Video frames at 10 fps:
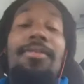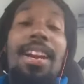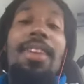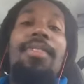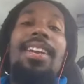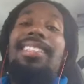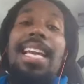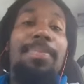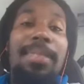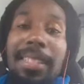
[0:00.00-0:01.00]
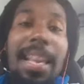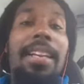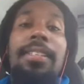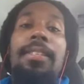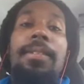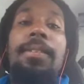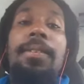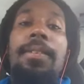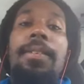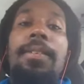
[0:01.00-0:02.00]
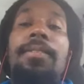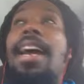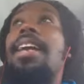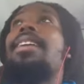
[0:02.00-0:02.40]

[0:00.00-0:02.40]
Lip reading: Ray Ray type of sex, right?